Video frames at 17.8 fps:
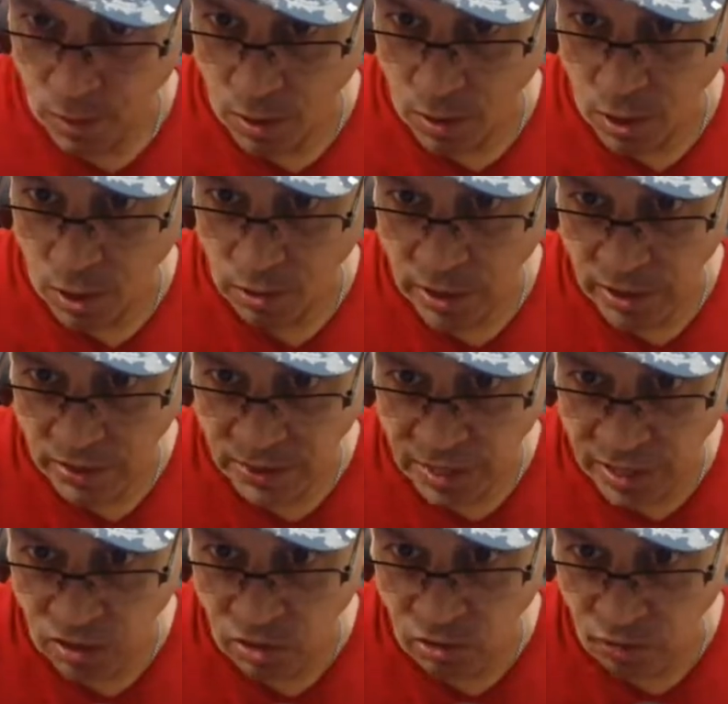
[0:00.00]
All right.
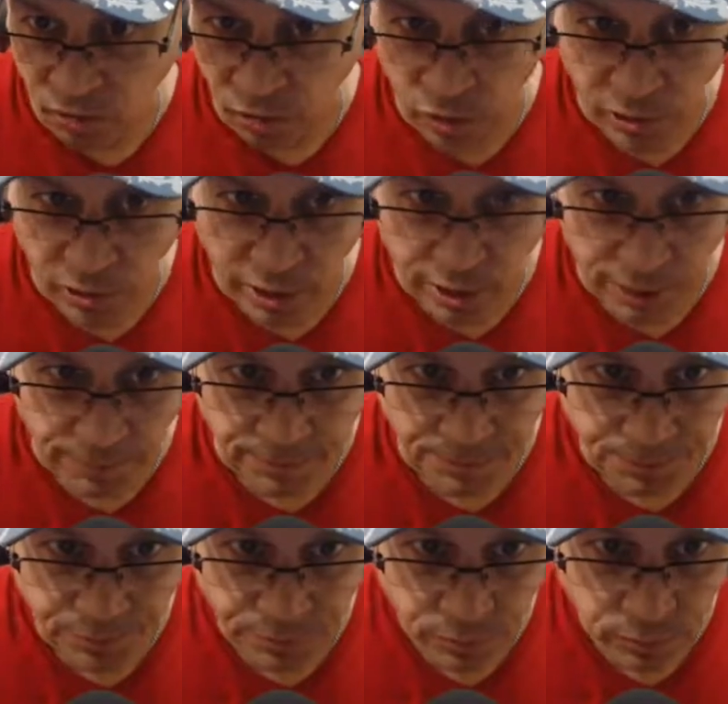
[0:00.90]
Thank you for,
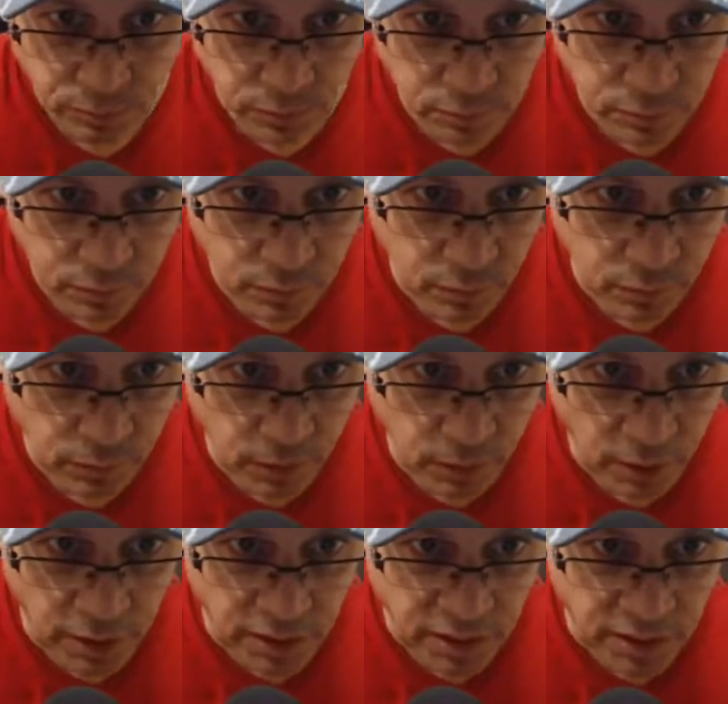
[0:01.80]

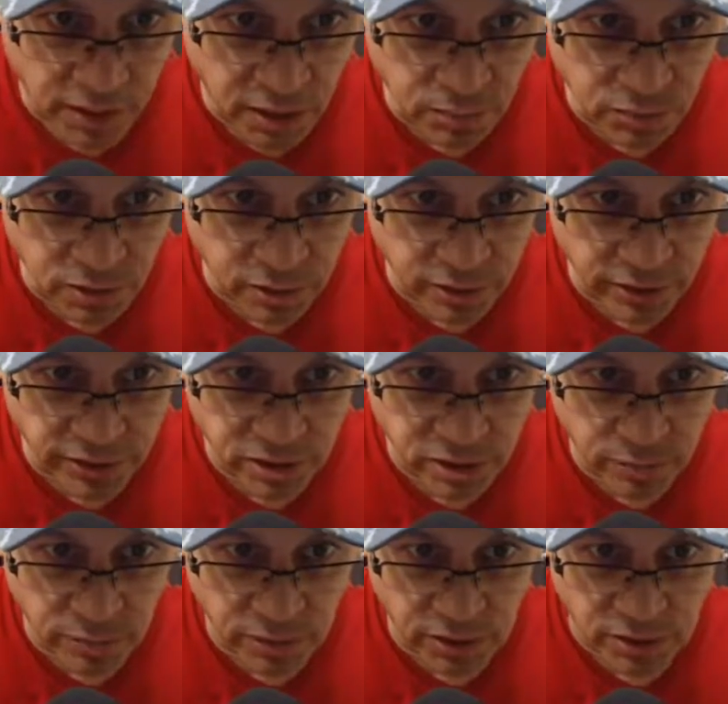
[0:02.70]
I came to
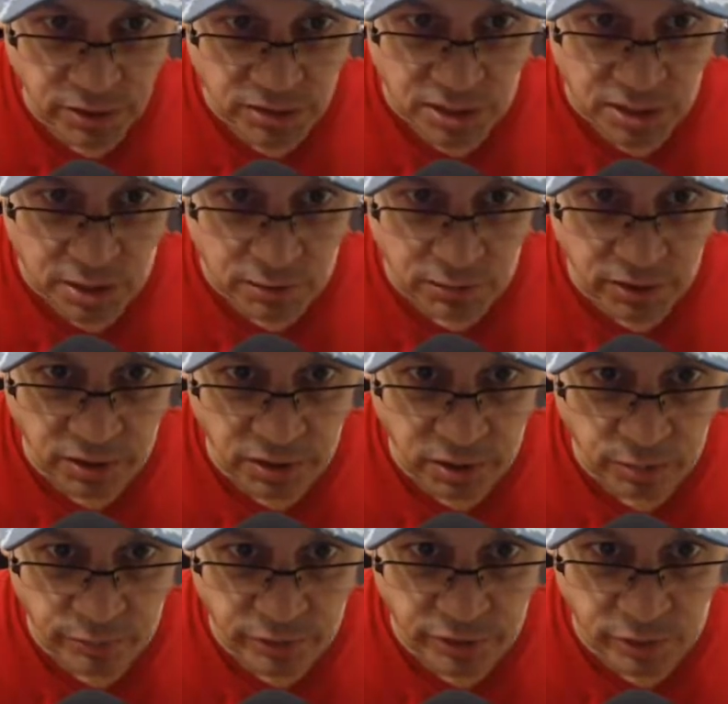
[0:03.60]
listen because gambling
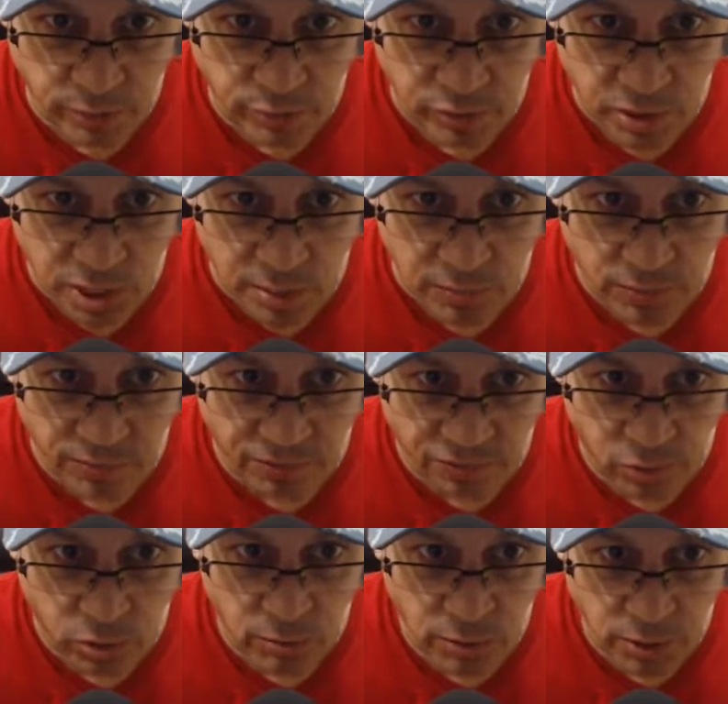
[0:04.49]
can be a problem
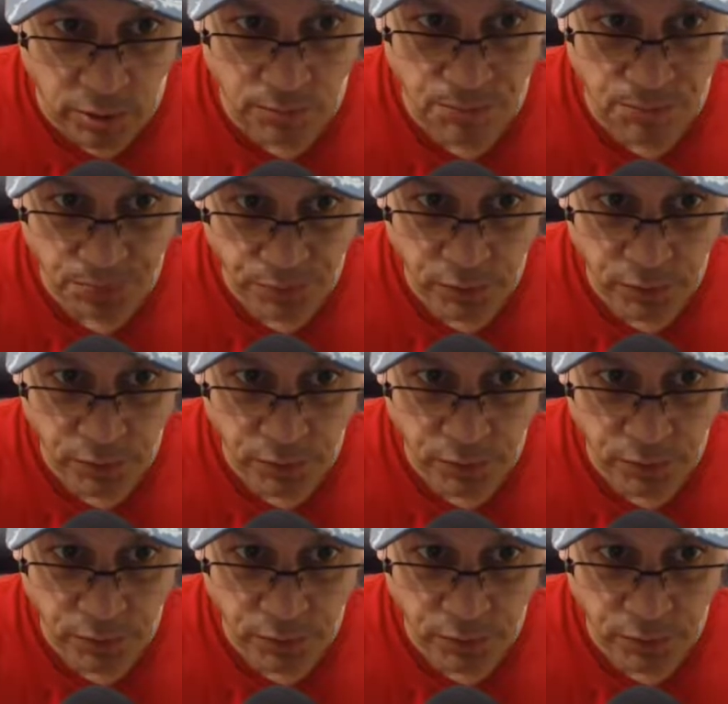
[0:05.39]
for me.